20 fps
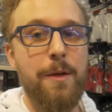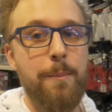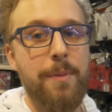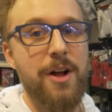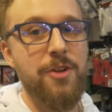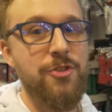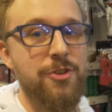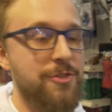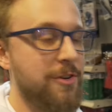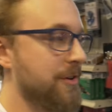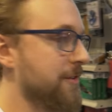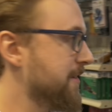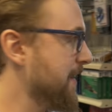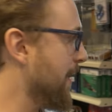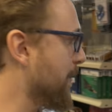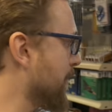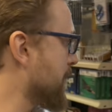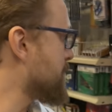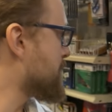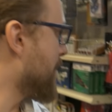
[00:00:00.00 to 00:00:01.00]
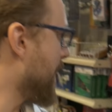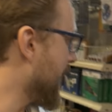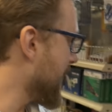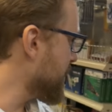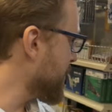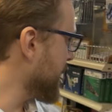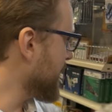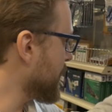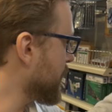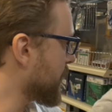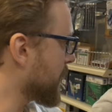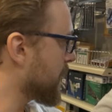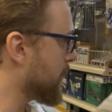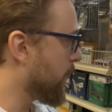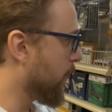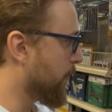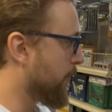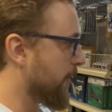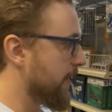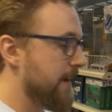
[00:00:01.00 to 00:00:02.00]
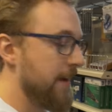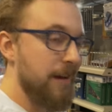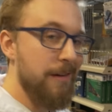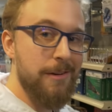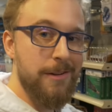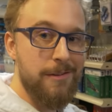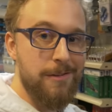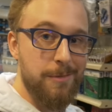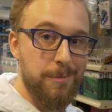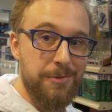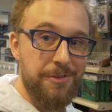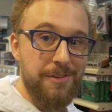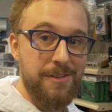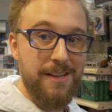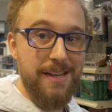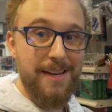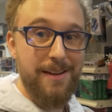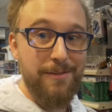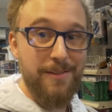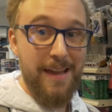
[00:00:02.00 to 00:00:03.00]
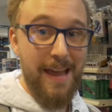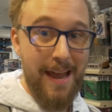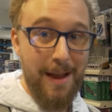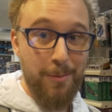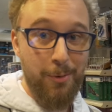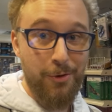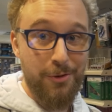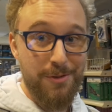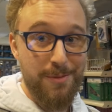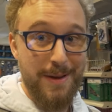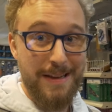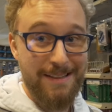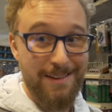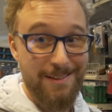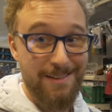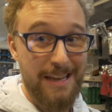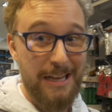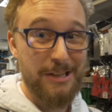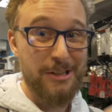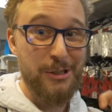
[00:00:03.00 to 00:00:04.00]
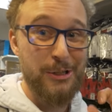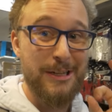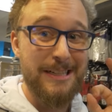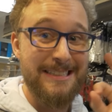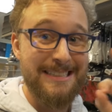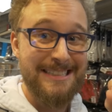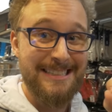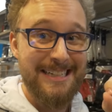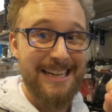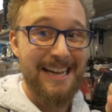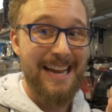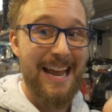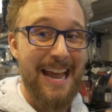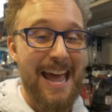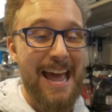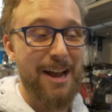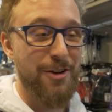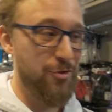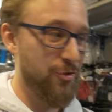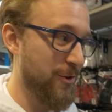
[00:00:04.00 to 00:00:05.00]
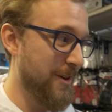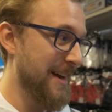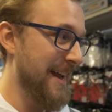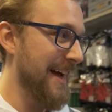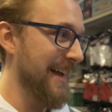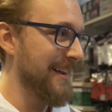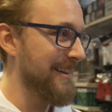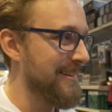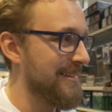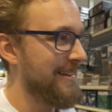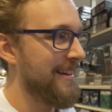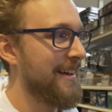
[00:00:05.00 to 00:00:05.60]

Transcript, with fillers: the budget turns out, we might be looking over here at some sleeve cables to make this thing look extra nice.